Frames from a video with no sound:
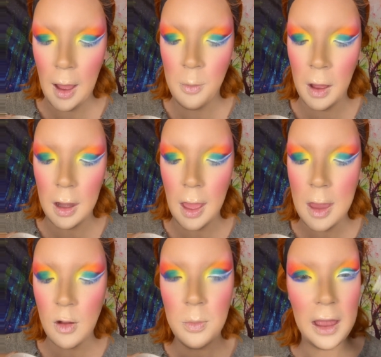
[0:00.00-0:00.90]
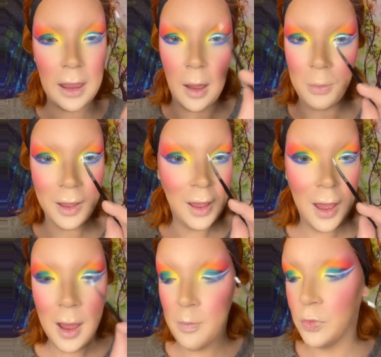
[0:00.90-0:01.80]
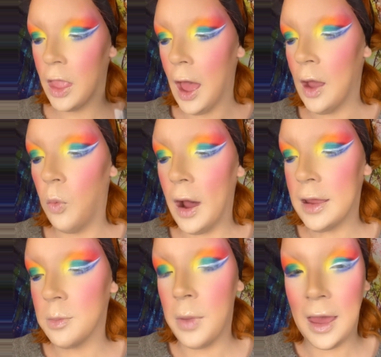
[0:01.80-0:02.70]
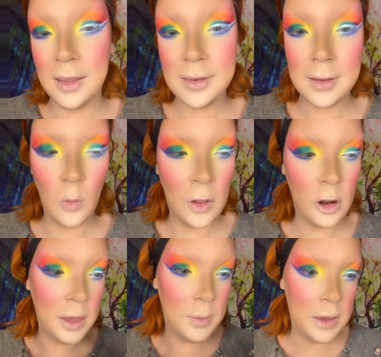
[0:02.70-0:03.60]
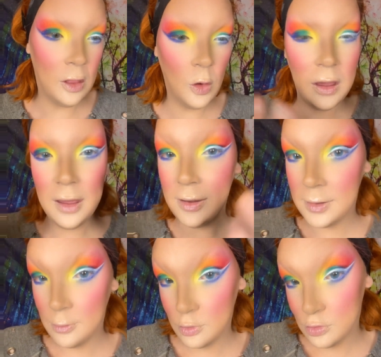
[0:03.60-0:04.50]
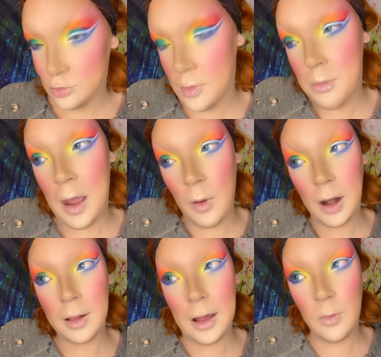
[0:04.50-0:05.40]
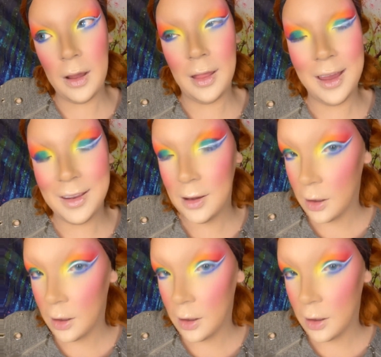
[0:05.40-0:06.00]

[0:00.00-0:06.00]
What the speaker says: but you can pick it up, a white base, whether P. Louise, Mayron Clown White Light,